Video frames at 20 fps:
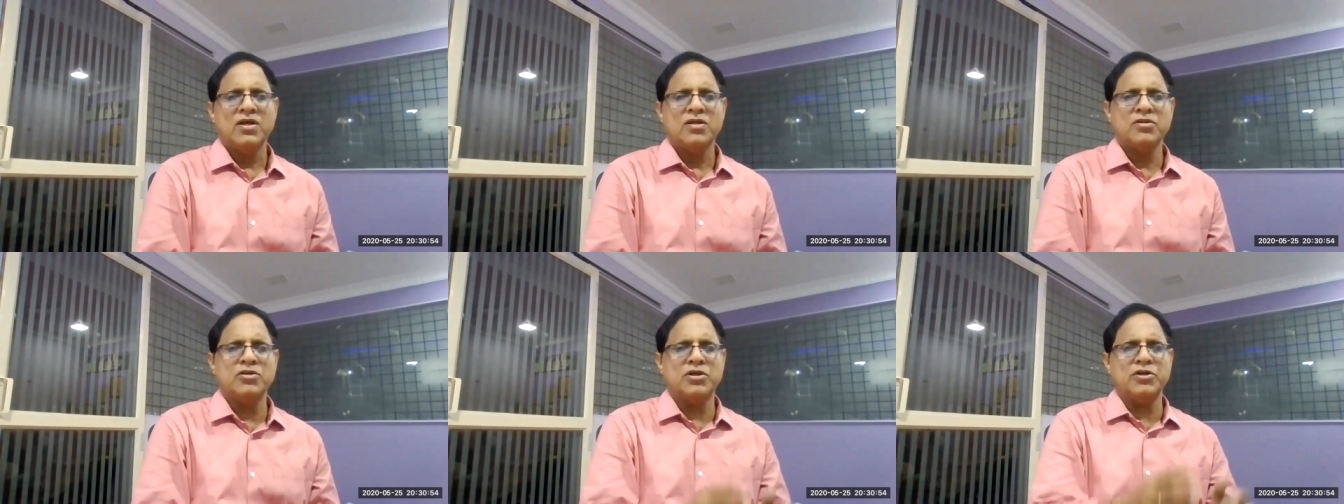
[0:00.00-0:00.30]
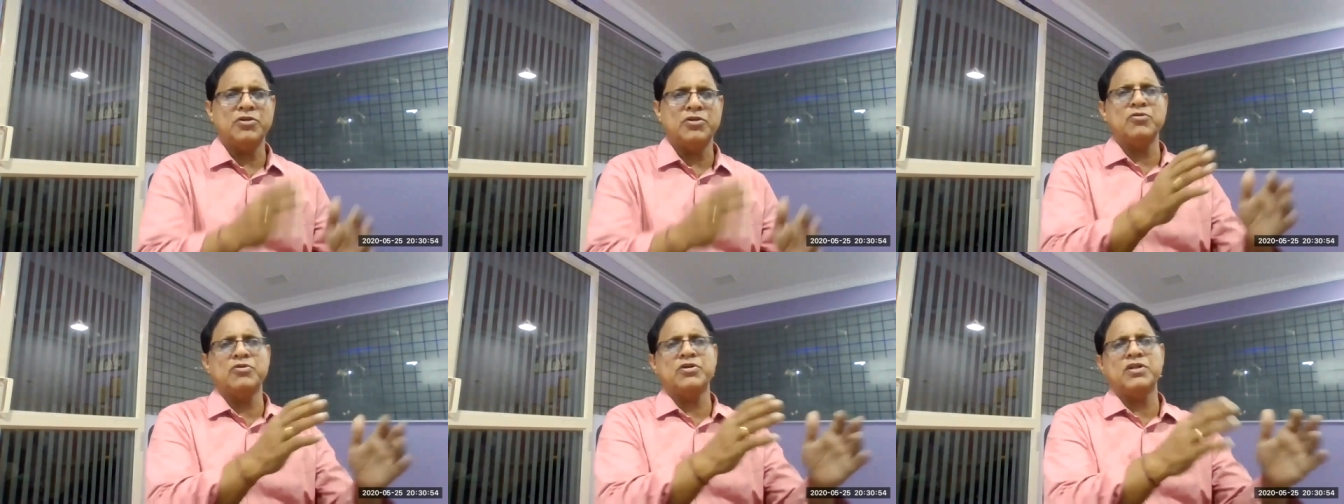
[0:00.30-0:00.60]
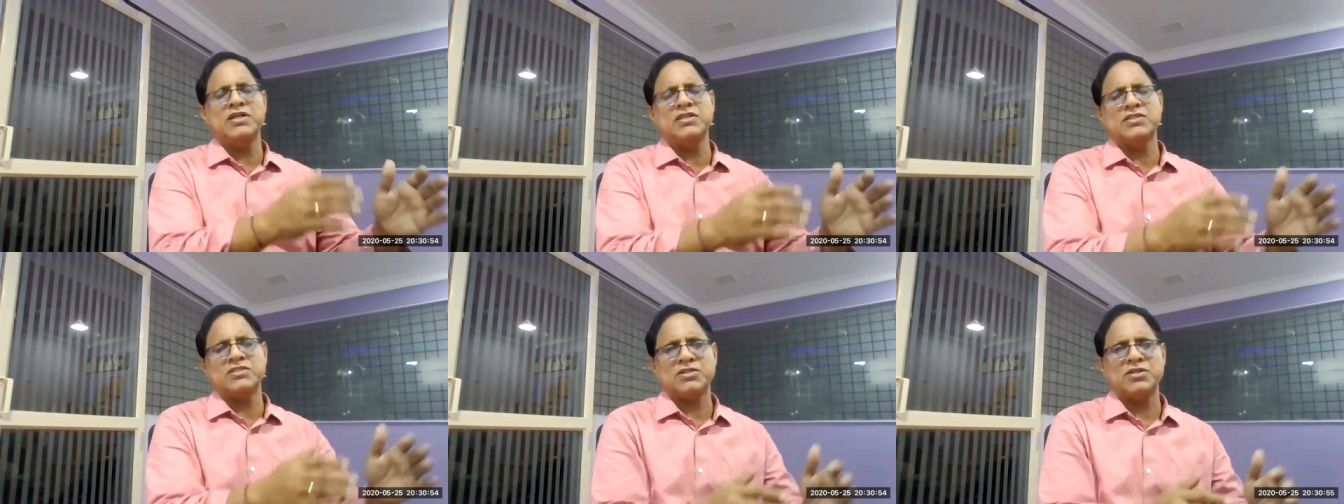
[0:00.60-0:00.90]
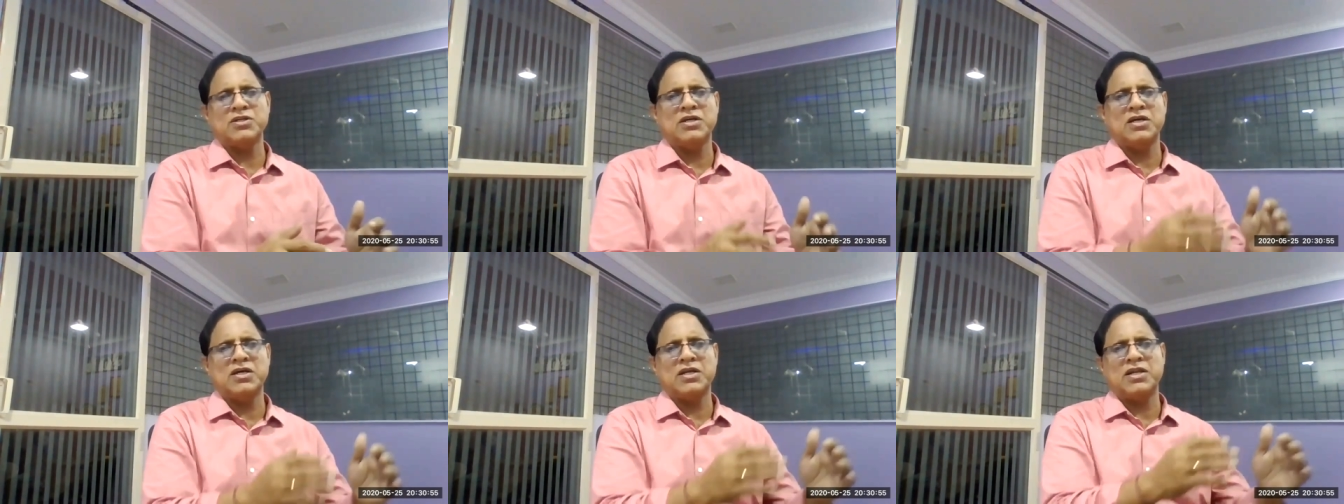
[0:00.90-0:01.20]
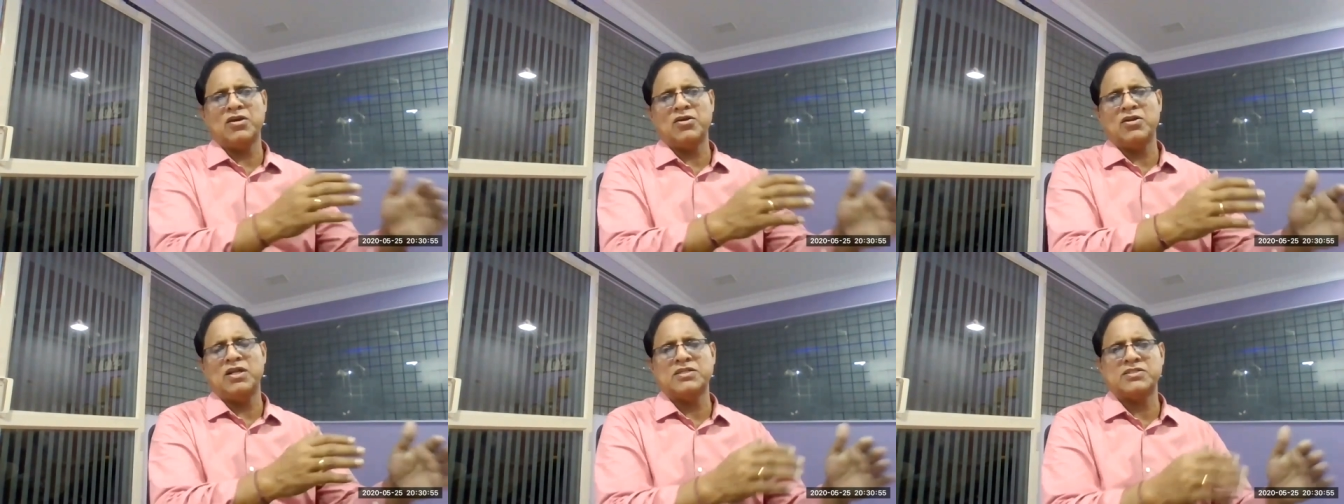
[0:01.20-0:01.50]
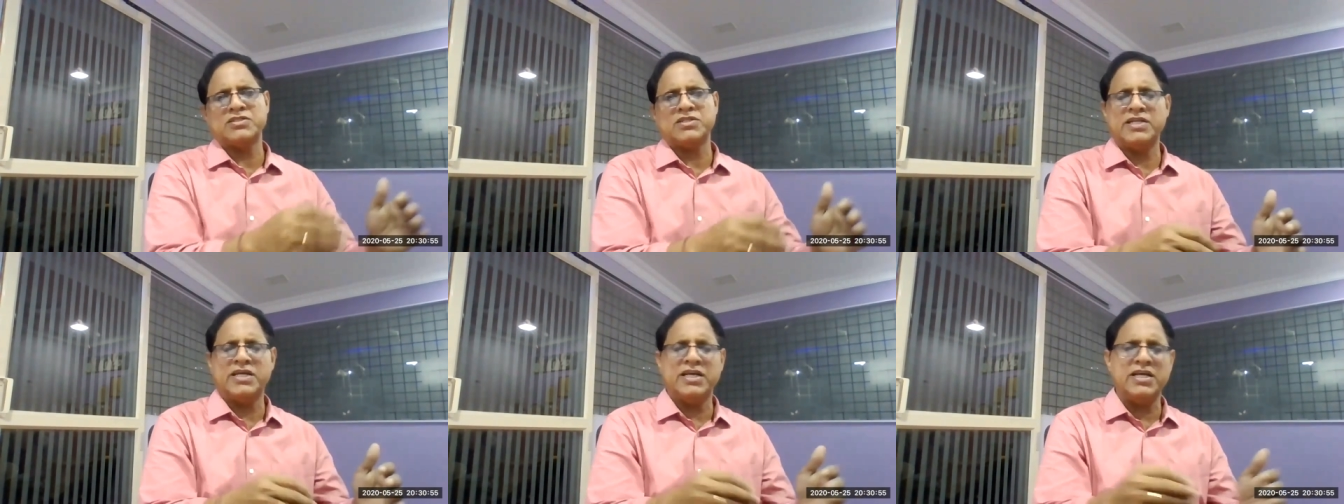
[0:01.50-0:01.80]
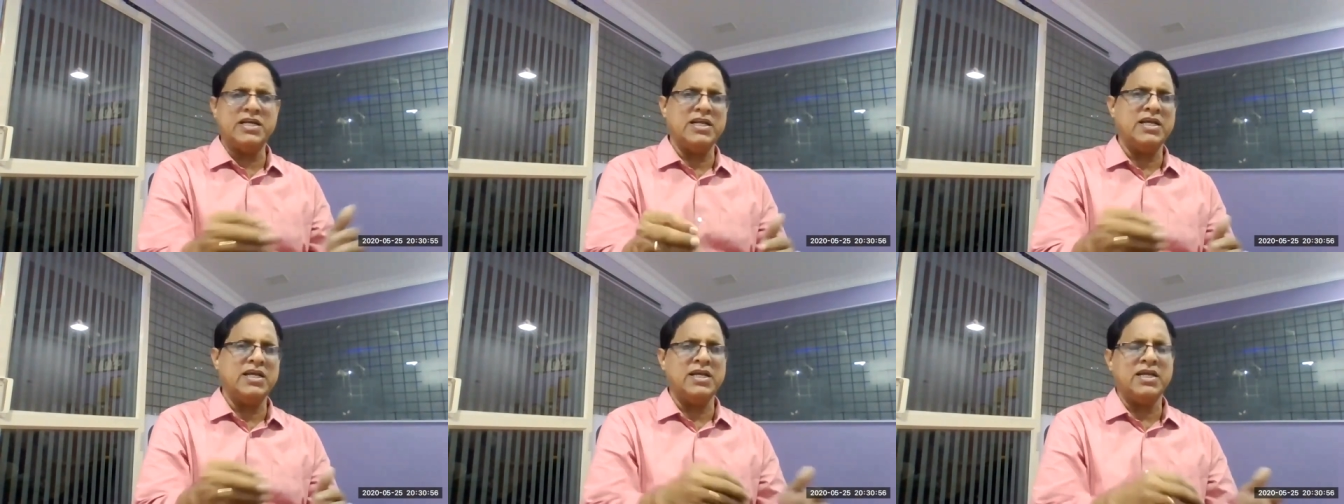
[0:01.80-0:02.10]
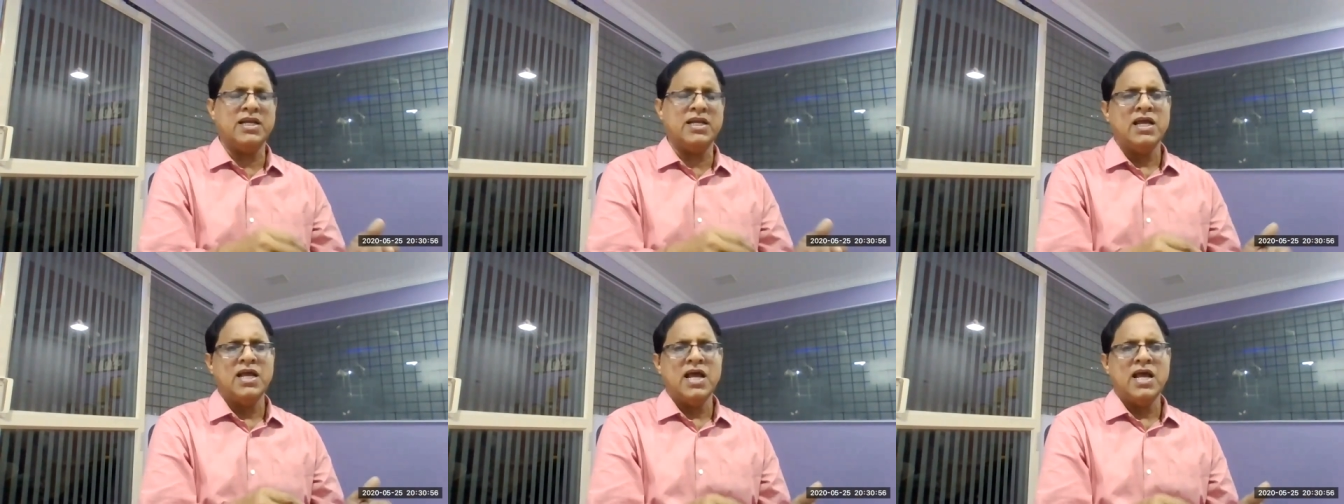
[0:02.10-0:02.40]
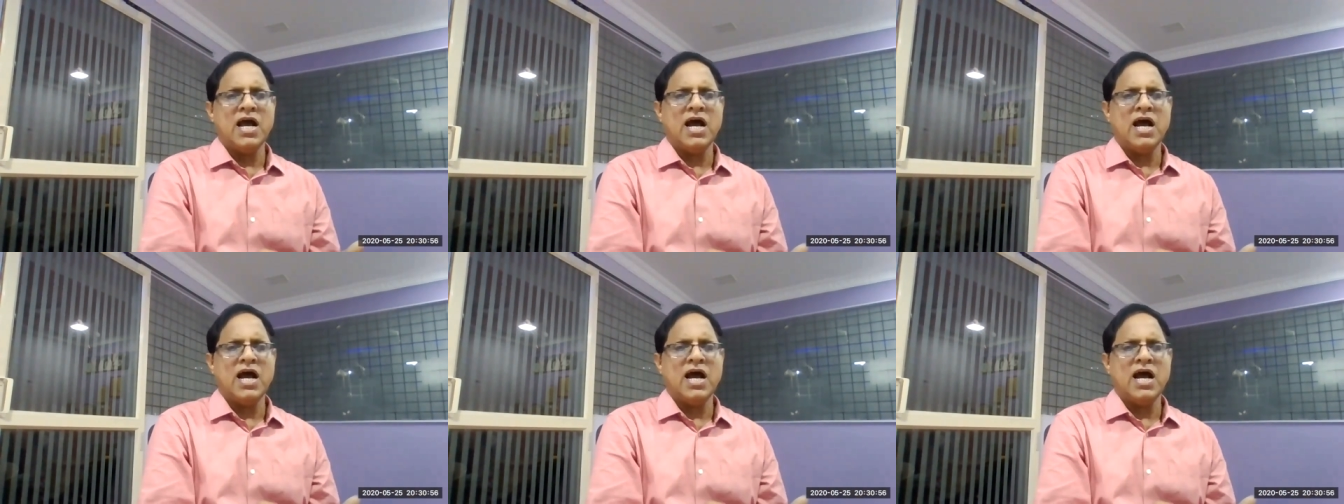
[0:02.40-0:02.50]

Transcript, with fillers: the duties uh, regulation daily.